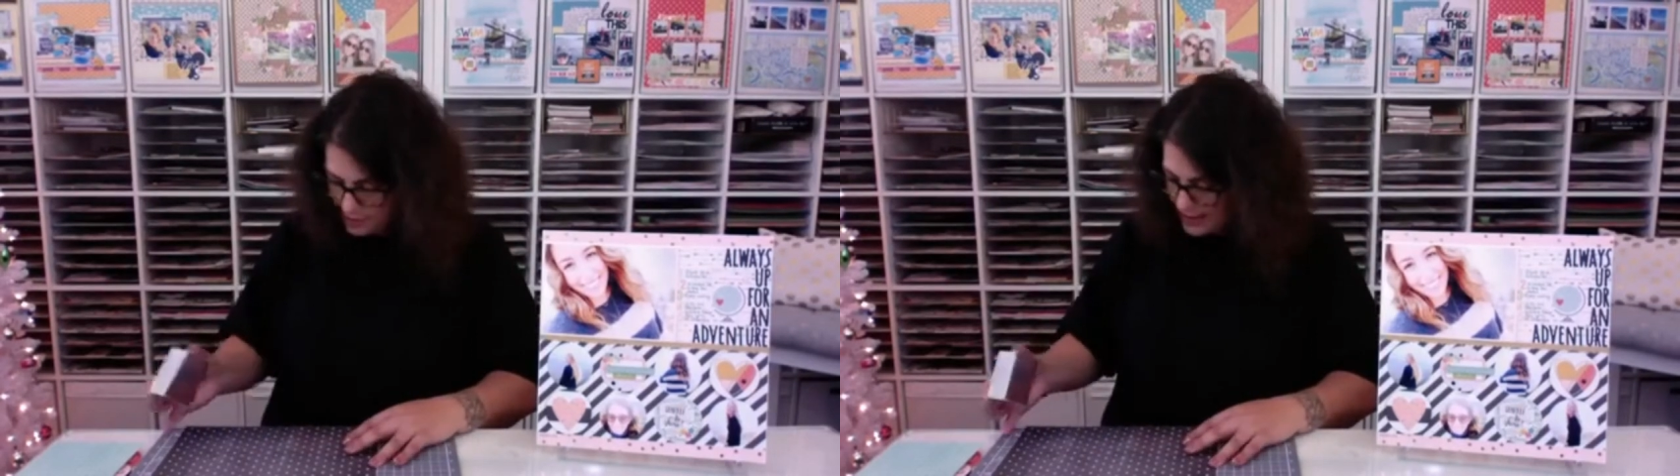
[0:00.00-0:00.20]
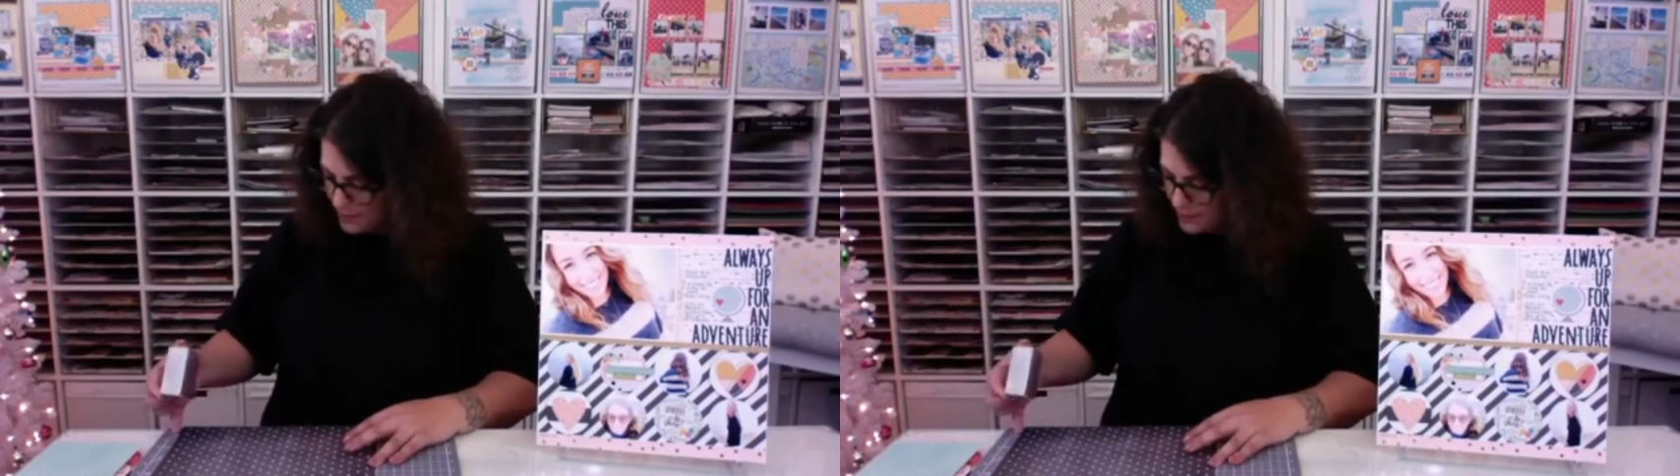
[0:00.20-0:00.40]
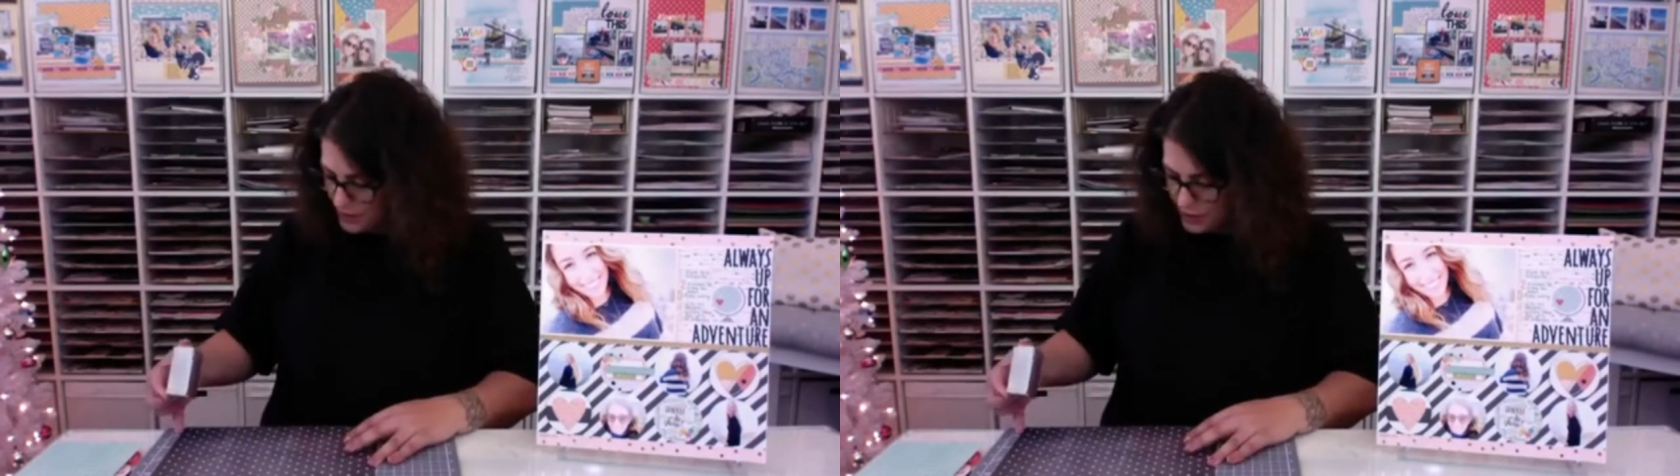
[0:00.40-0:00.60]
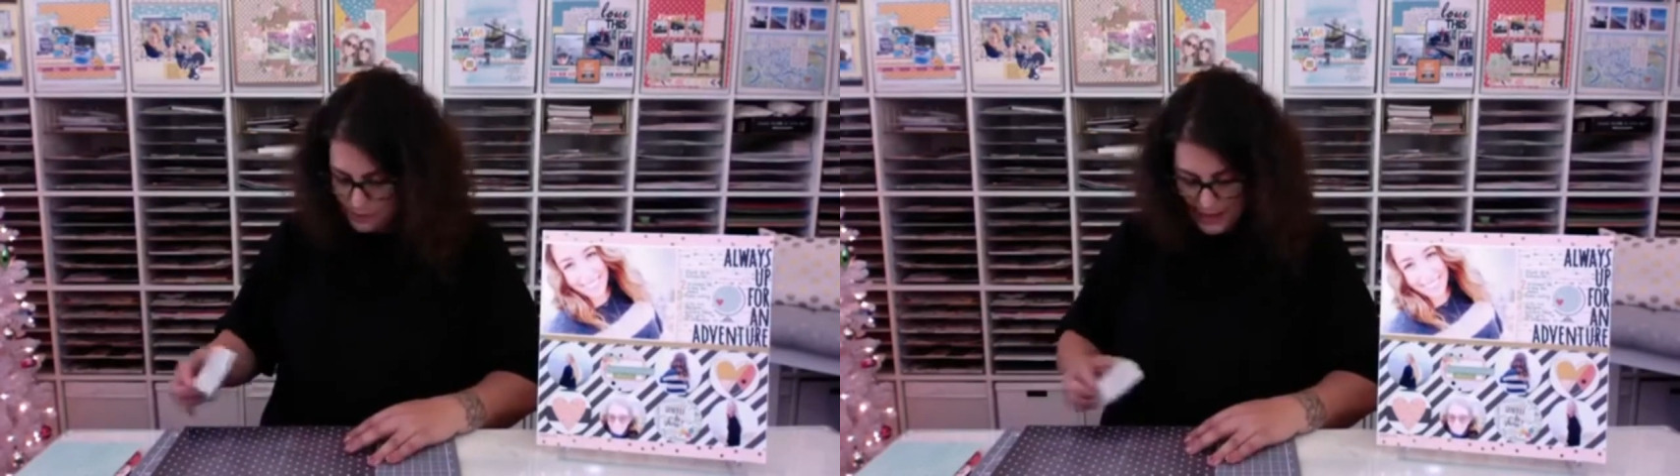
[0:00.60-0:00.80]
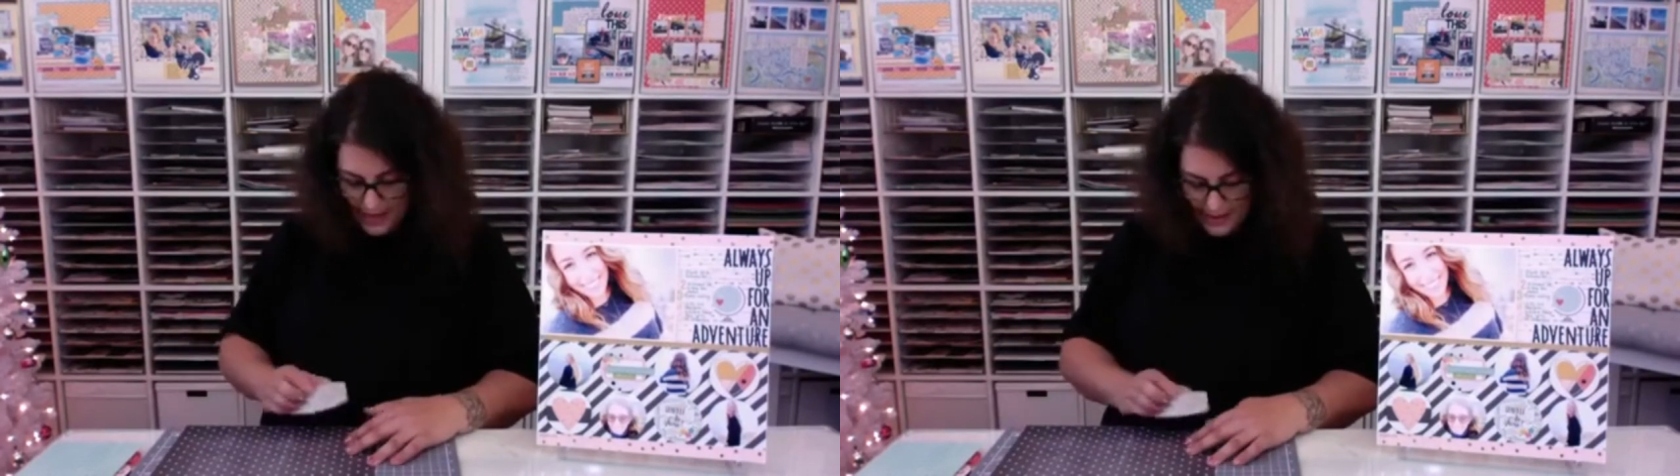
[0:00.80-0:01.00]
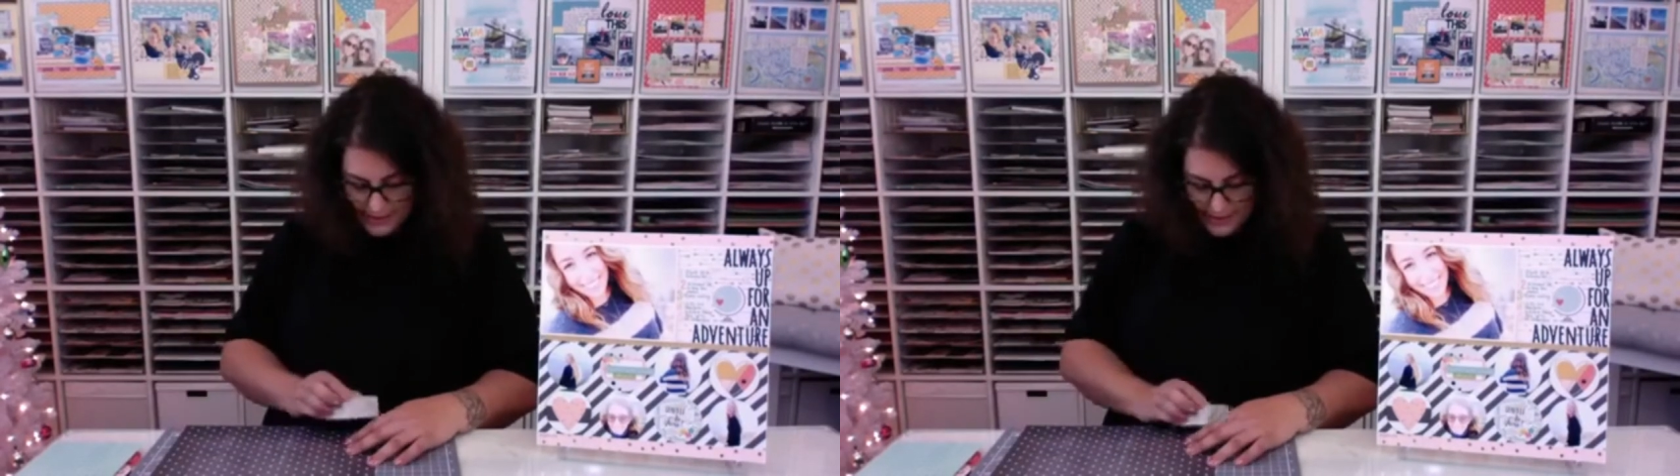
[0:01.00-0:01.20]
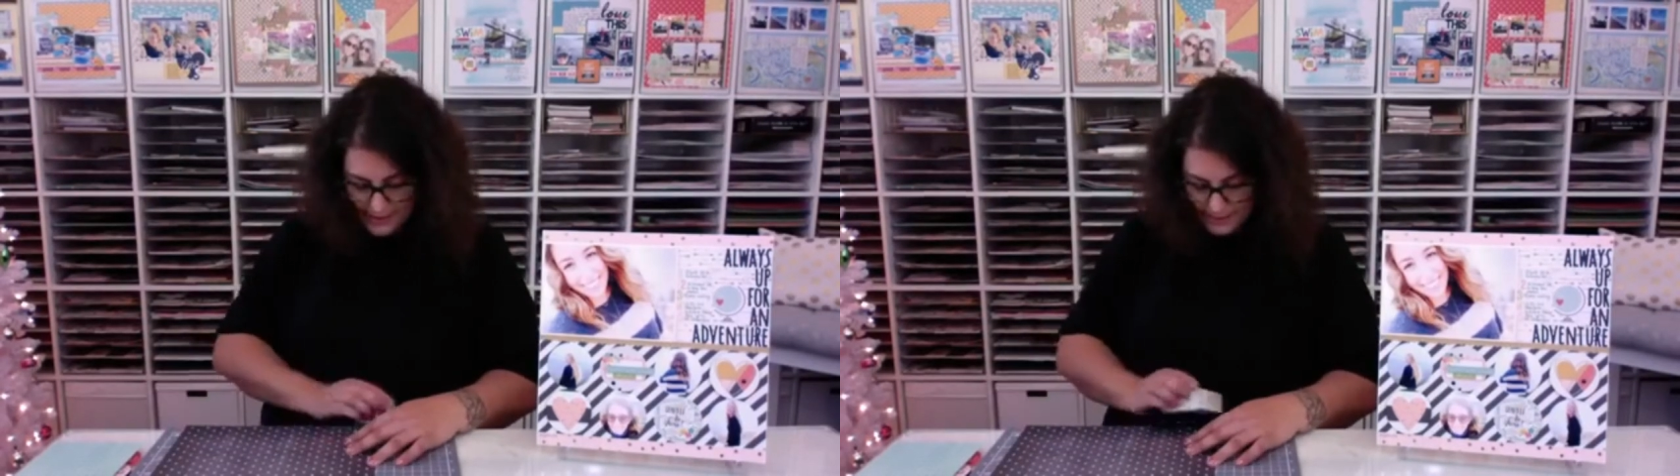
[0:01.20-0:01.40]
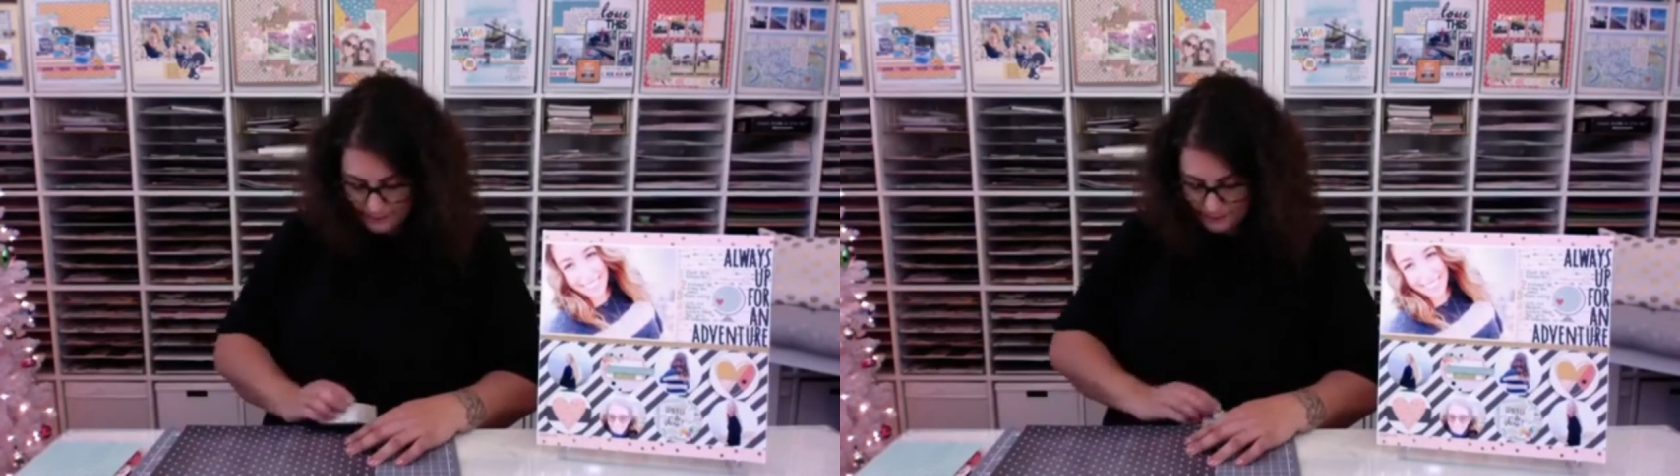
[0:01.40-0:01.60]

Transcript: paper is your base.